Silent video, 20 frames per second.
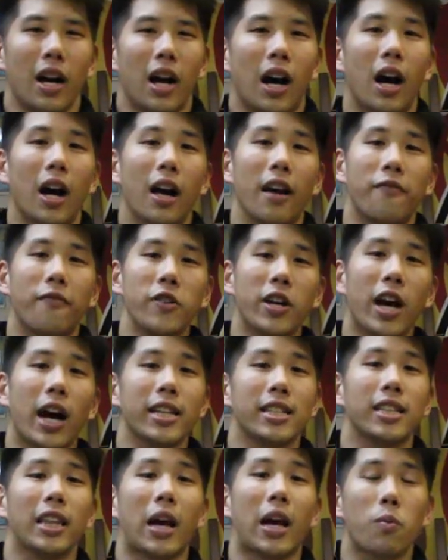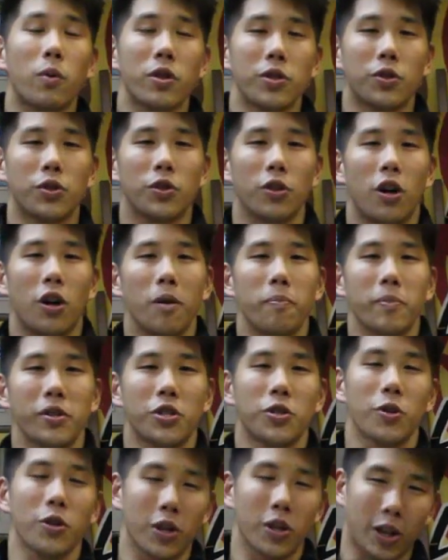Uh, if you guys liked what you saw, be
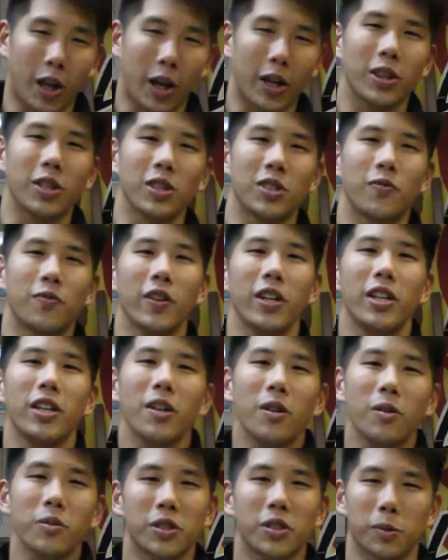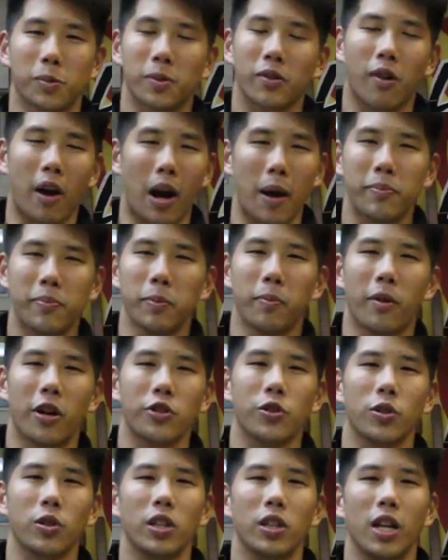sure to like this video, subscribe to
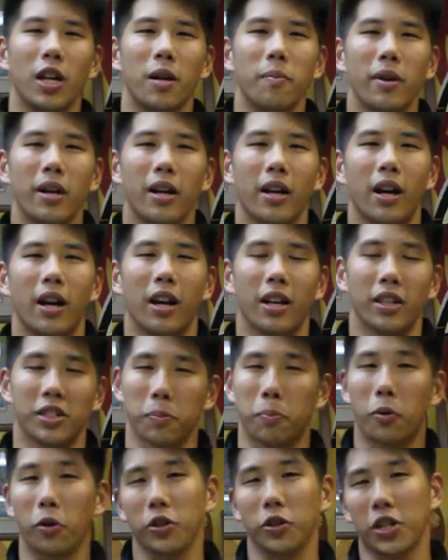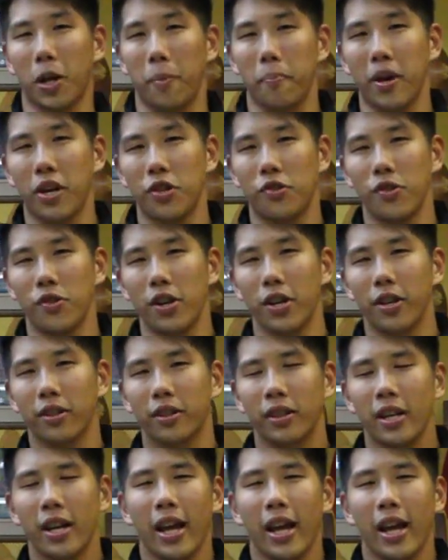Martial Club, uh, support us on Patreon,